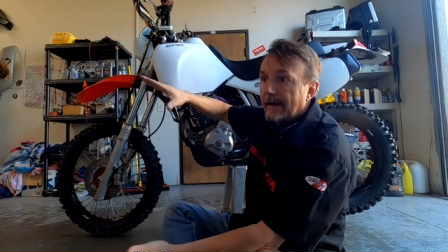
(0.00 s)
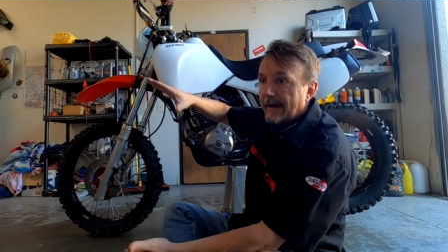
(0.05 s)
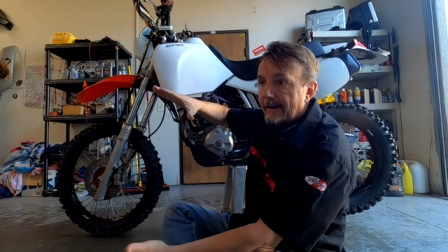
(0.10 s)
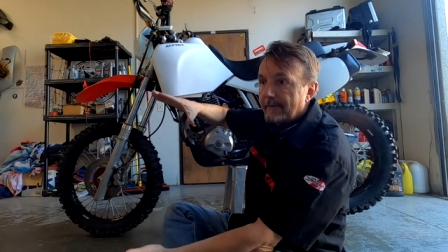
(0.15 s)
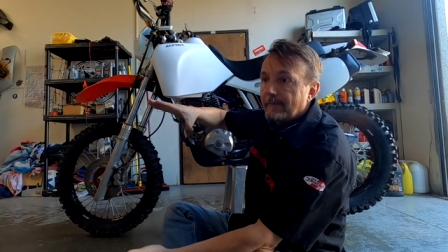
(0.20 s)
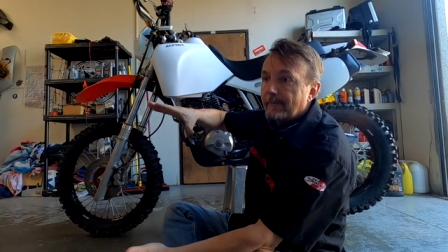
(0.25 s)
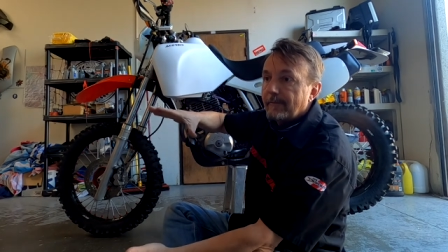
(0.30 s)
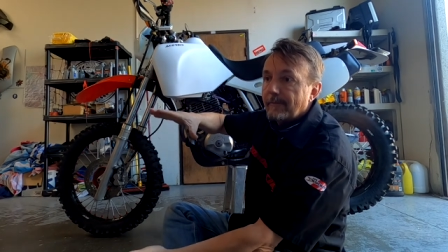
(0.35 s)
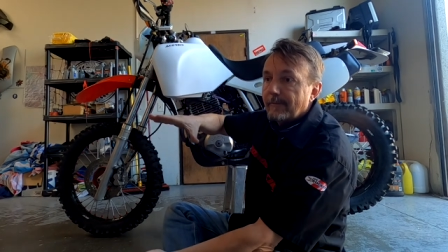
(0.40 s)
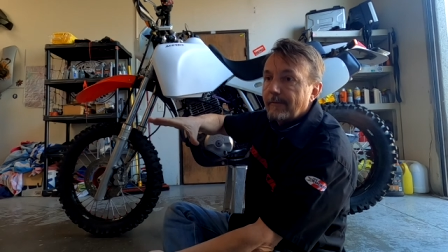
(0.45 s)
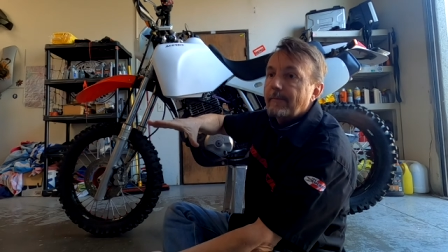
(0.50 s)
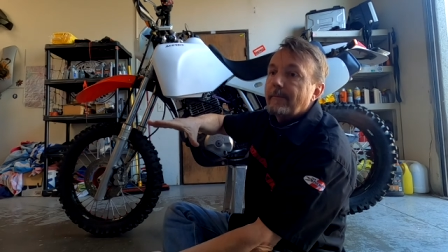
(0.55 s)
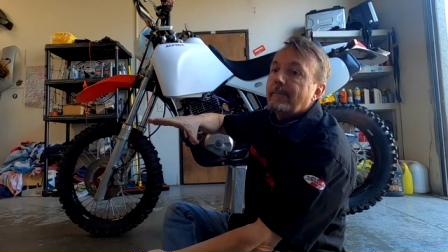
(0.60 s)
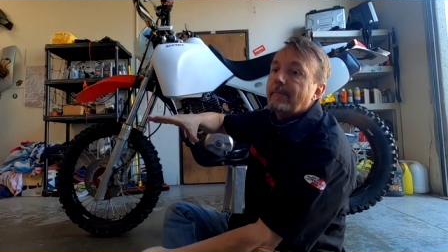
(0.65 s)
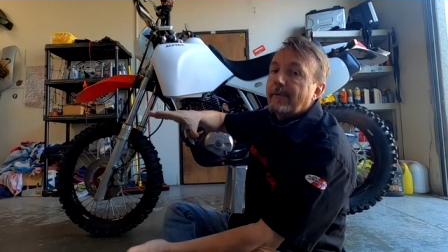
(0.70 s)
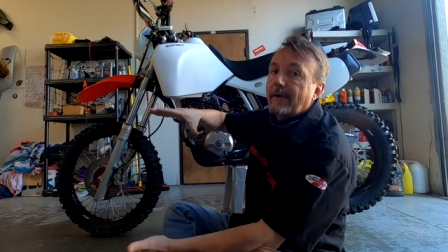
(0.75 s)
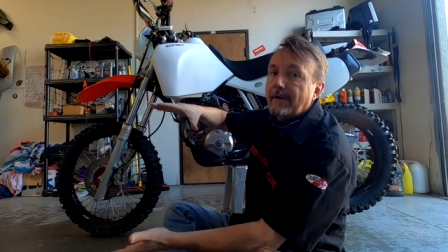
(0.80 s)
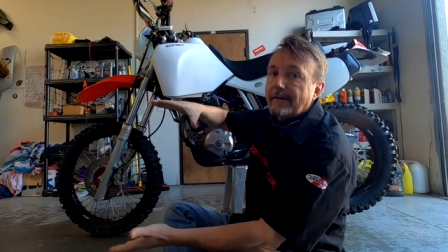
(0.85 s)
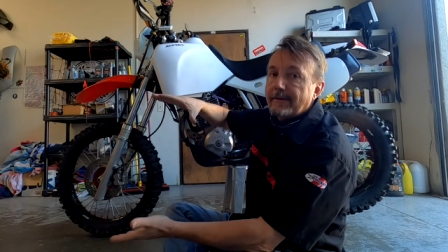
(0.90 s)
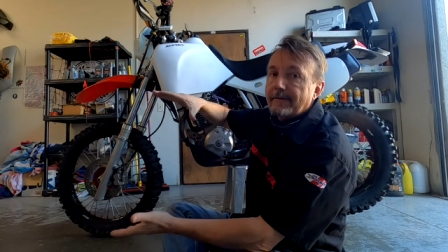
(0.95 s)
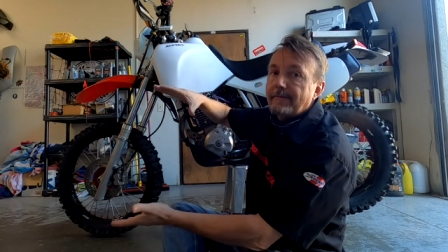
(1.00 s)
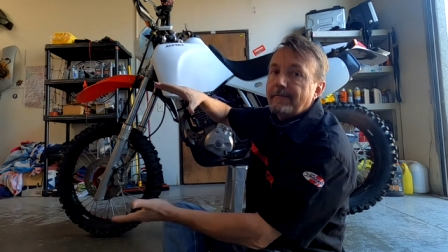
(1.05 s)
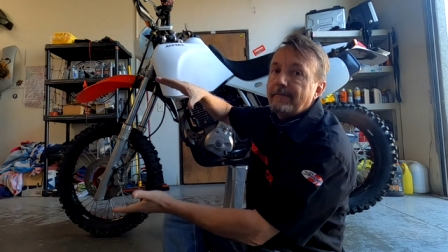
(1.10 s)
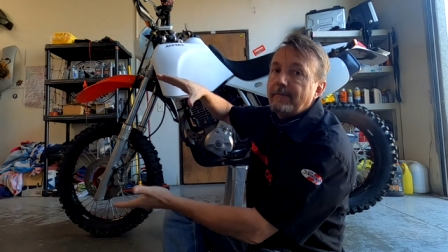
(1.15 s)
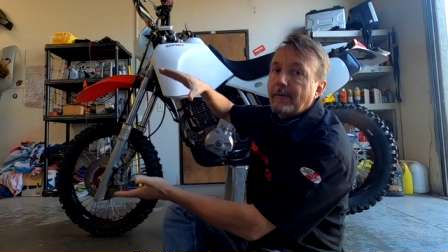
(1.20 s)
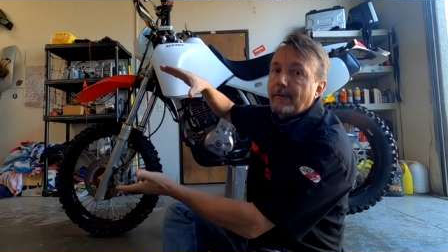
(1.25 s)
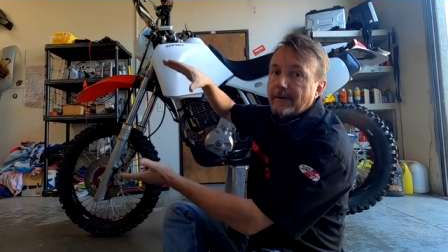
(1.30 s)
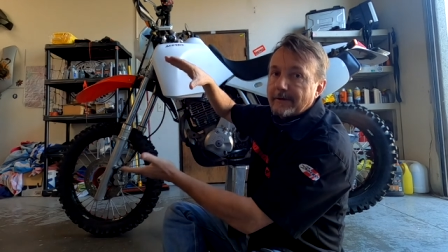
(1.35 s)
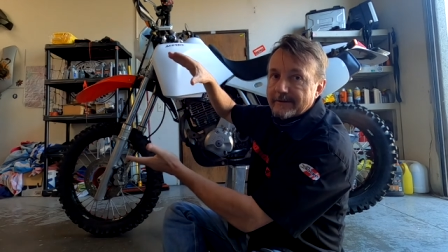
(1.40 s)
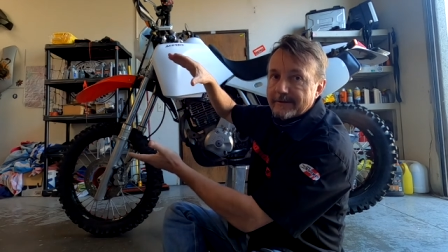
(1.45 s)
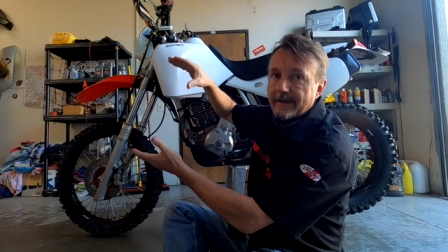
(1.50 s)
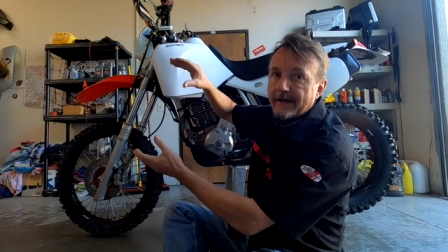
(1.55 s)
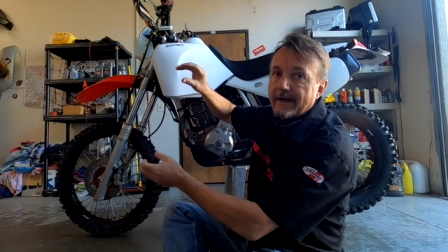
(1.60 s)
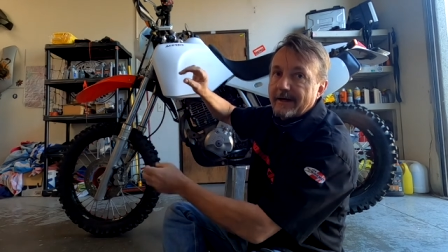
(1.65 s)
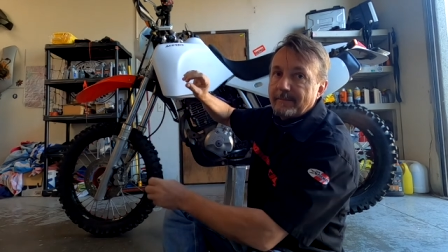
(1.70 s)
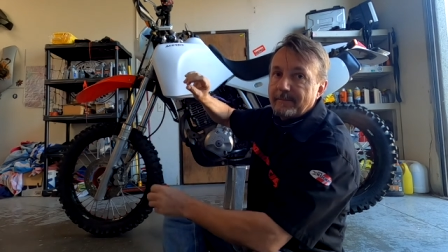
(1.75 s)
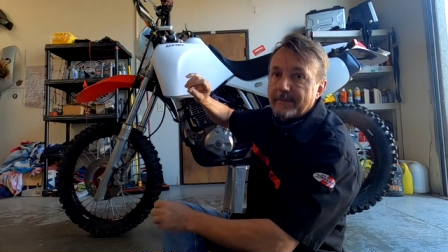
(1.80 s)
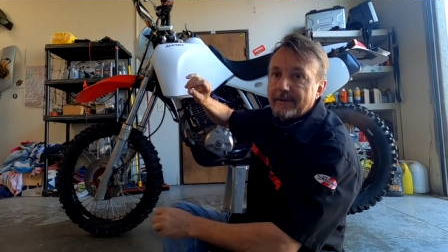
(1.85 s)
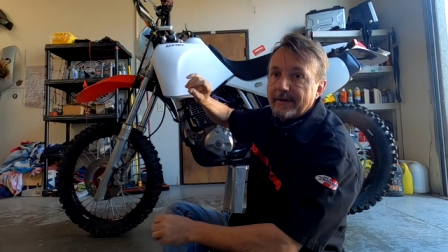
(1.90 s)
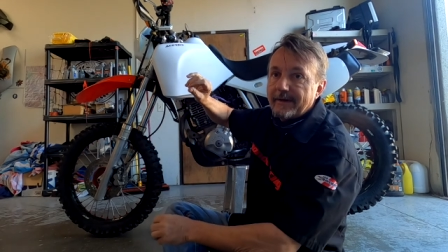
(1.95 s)
I brought the forks
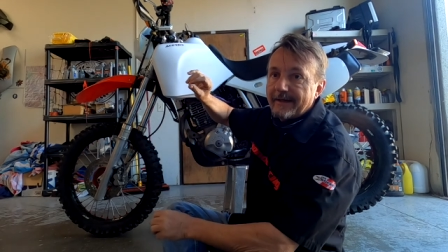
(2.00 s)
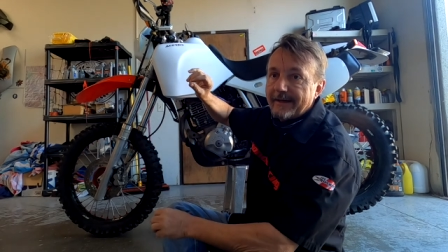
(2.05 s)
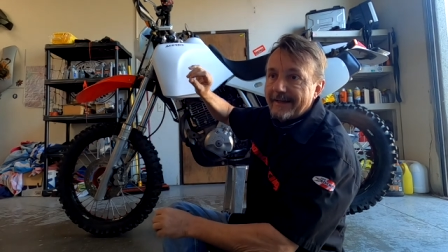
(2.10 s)
up